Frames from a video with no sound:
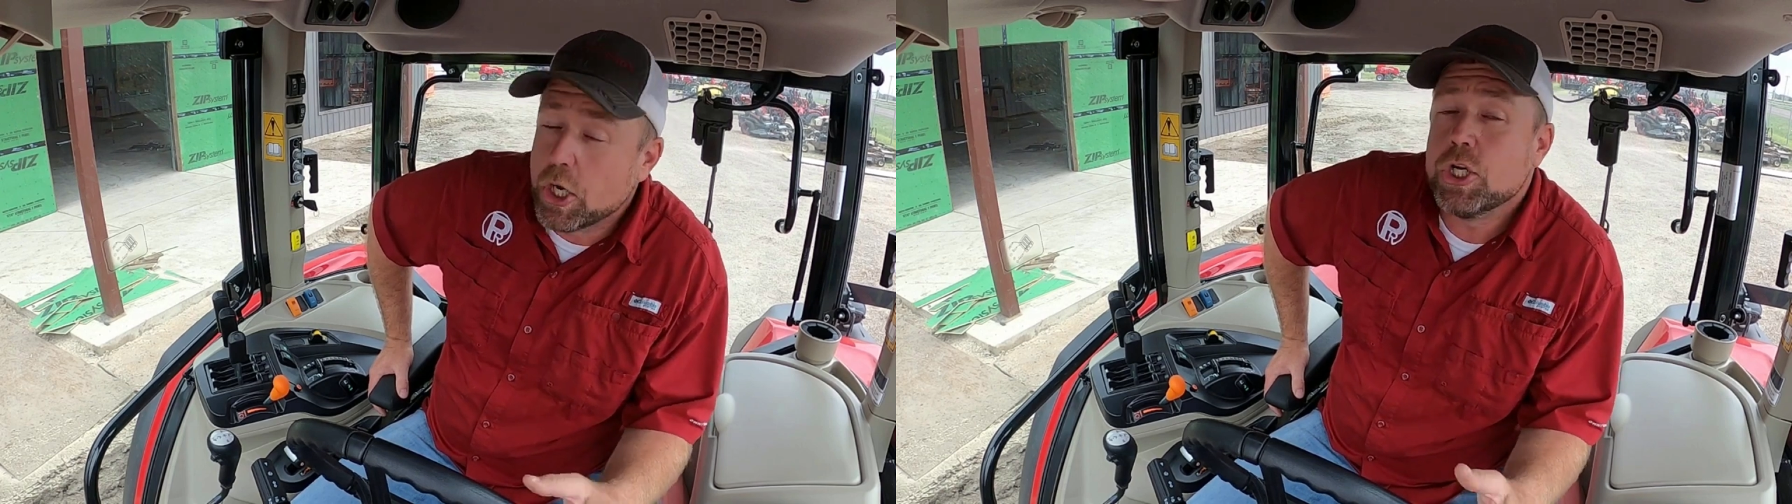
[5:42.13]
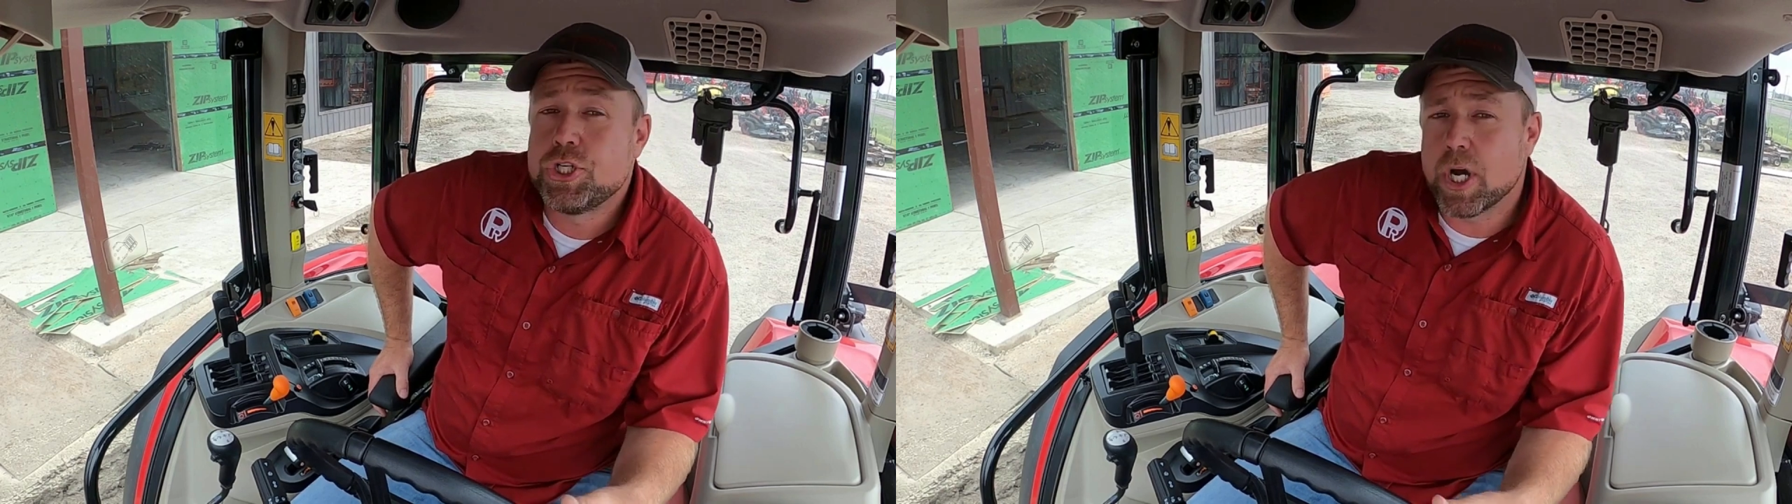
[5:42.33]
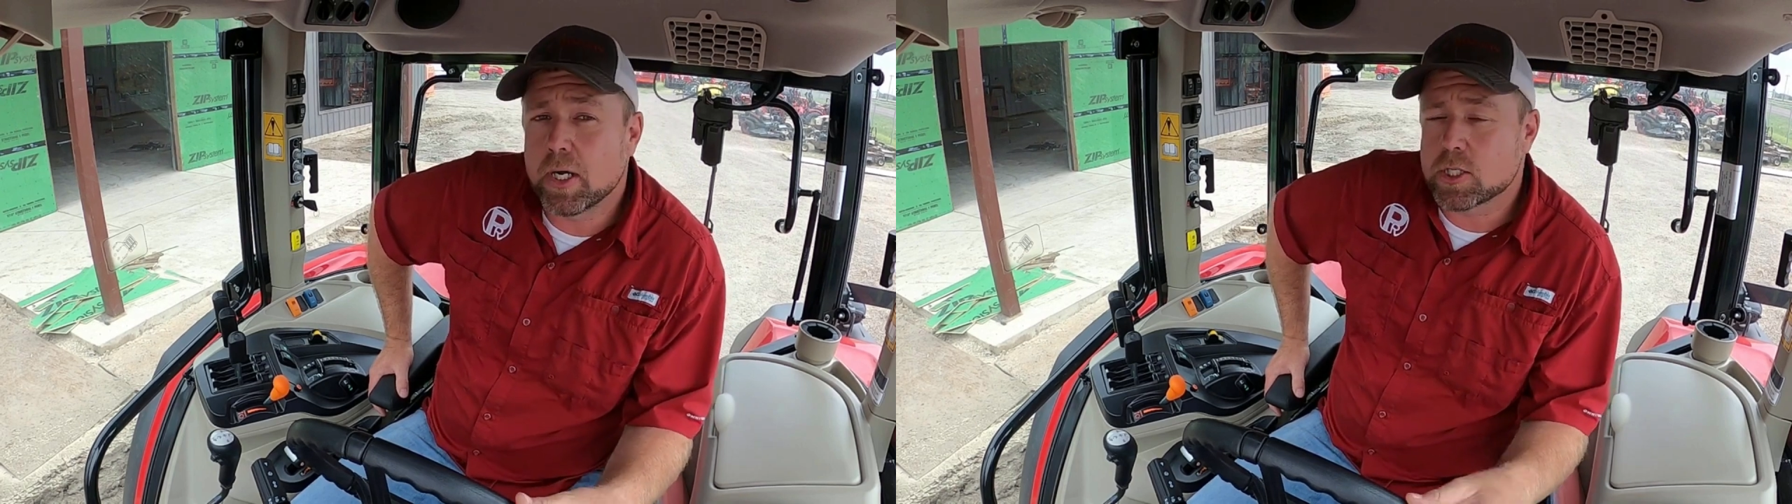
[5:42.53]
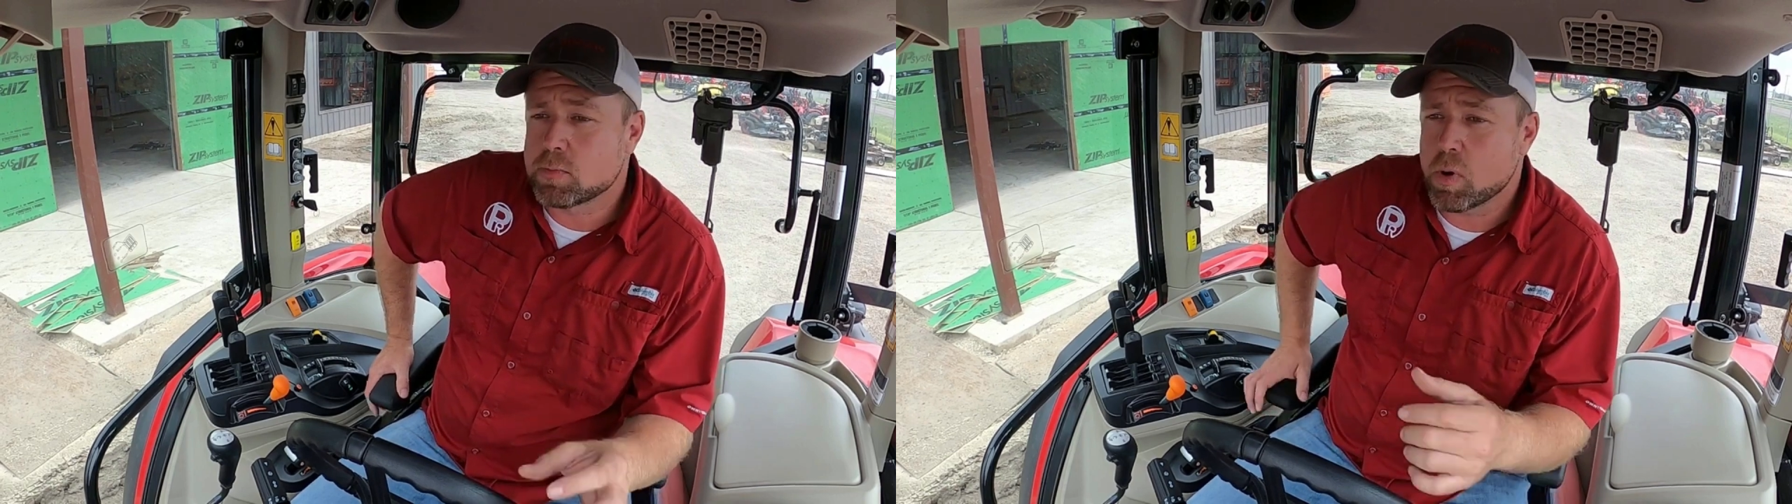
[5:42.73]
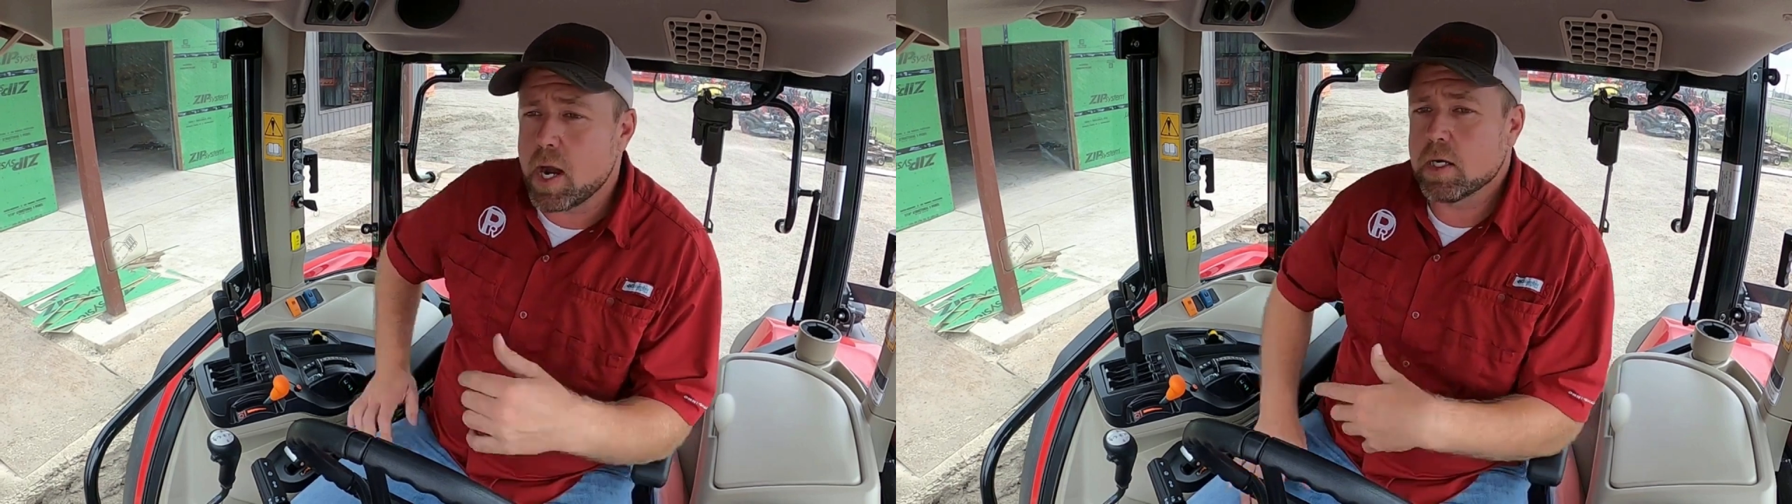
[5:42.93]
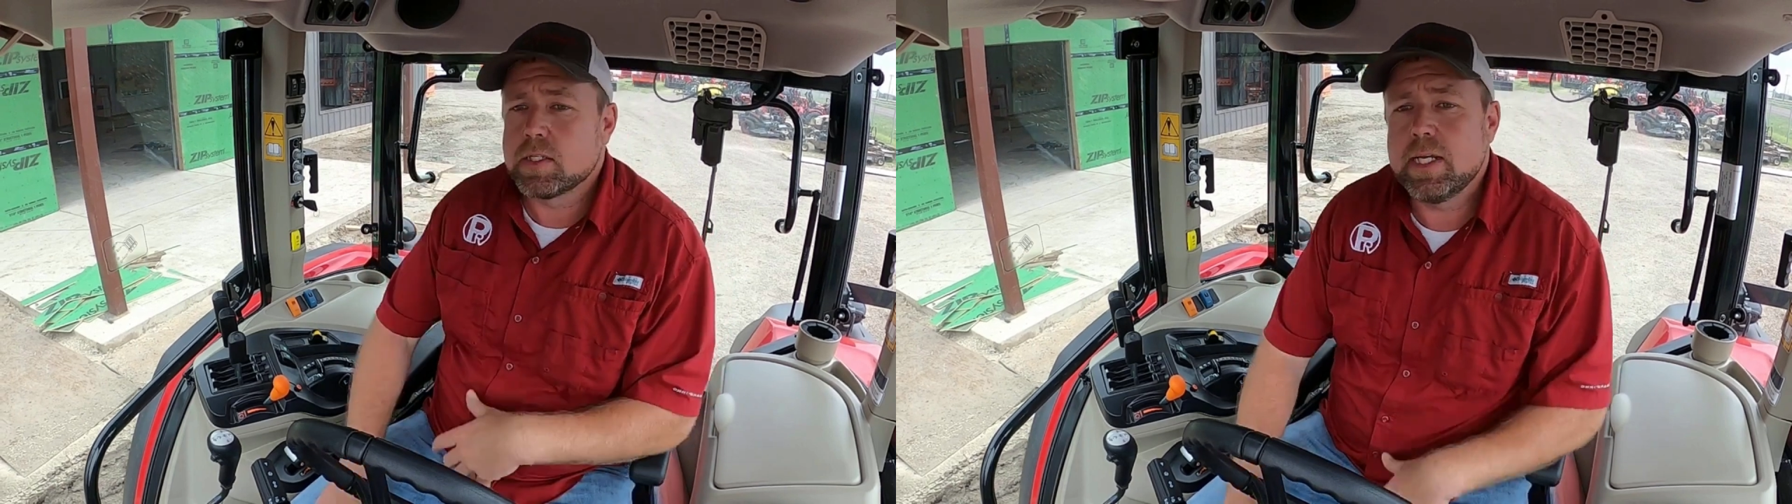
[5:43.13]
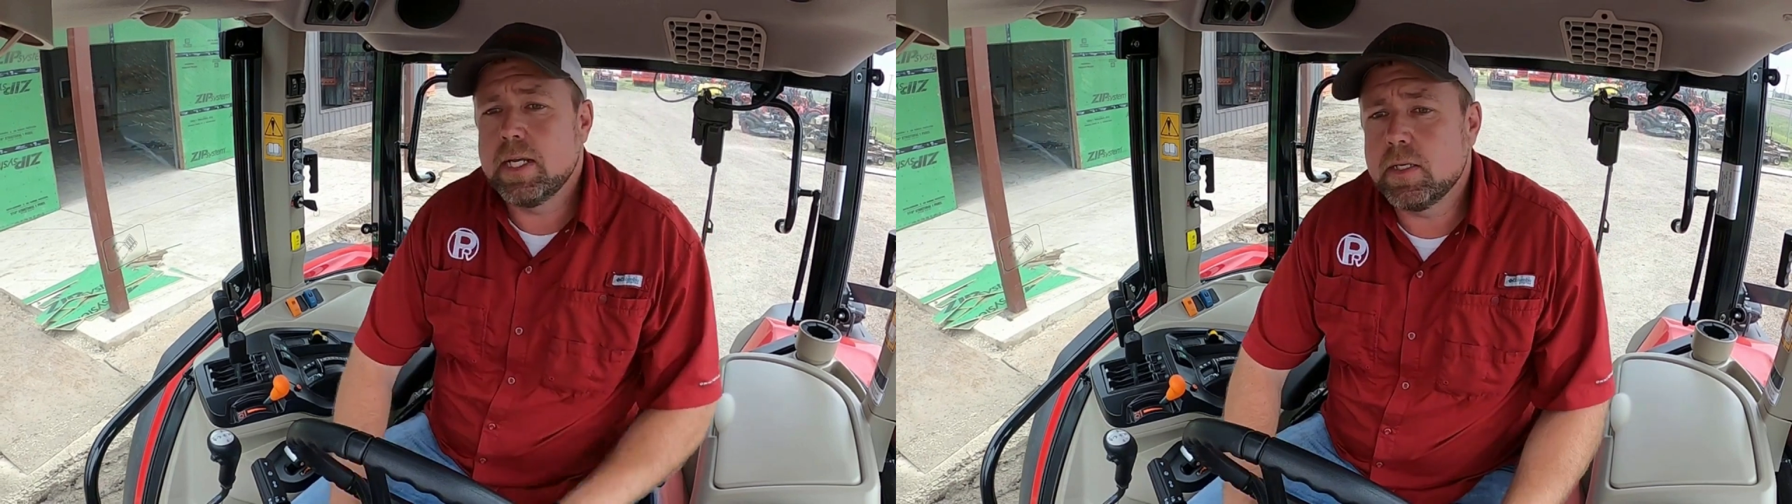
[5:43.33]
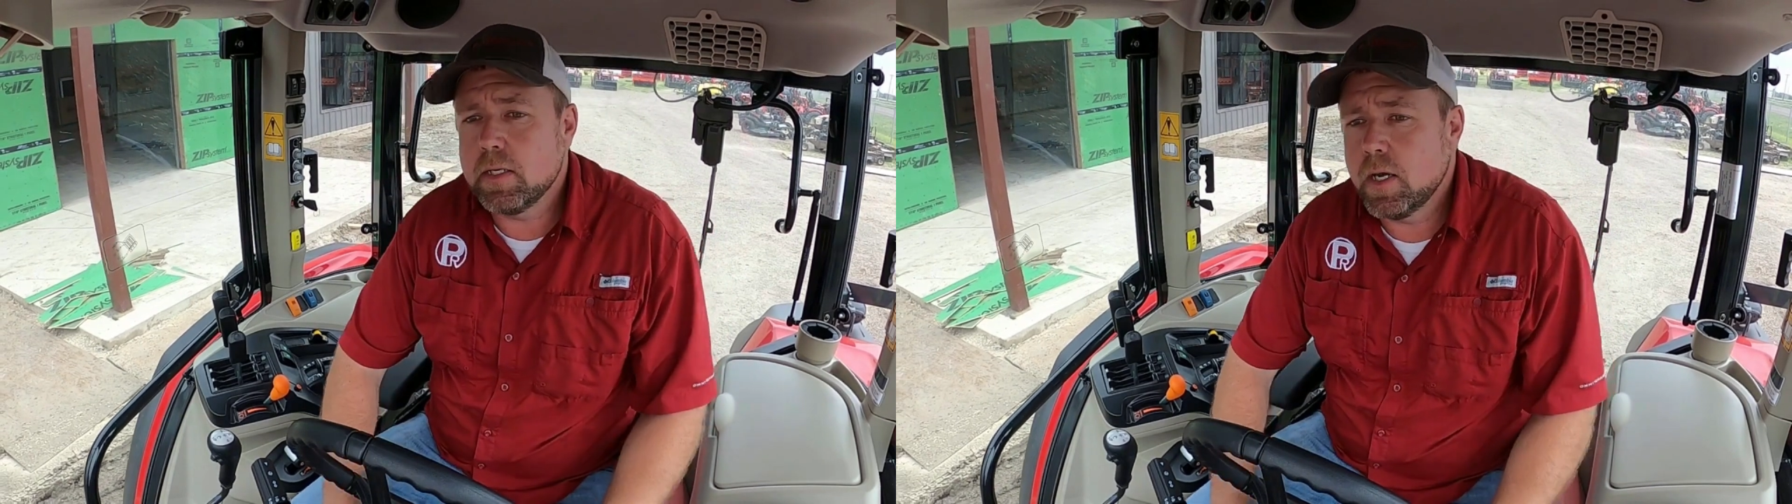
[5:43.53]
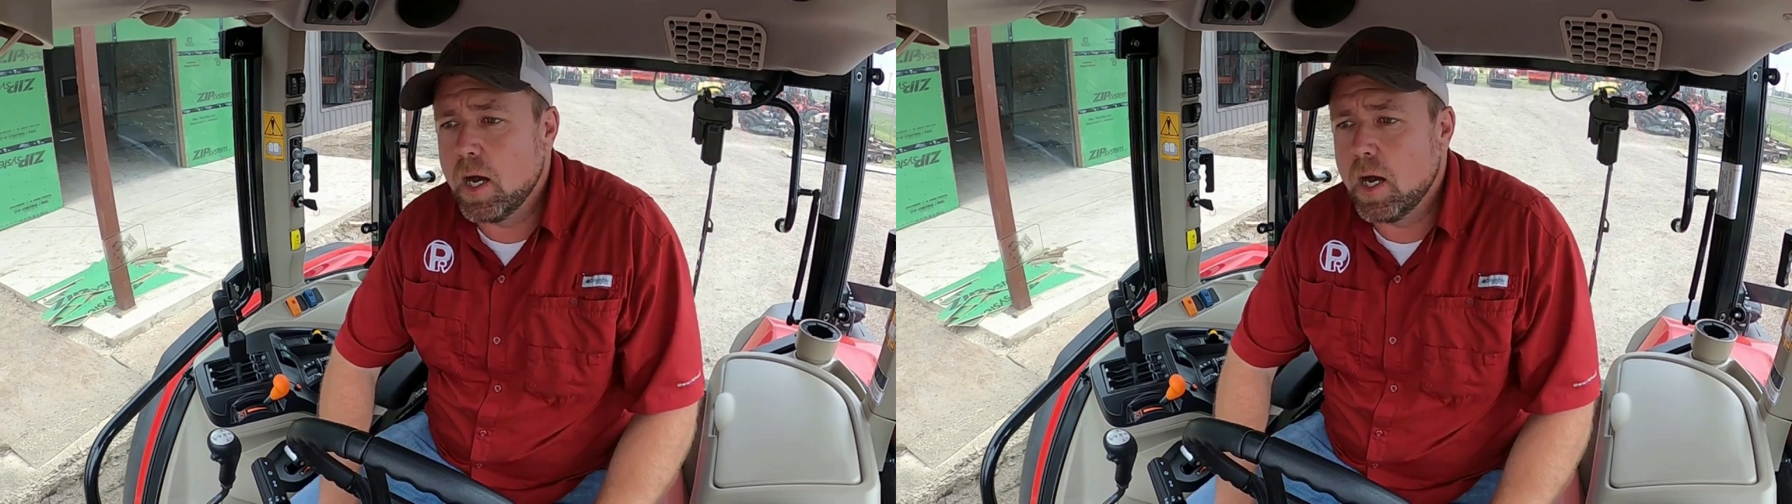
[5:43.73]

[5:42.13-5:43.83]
good chunk of sprayers in.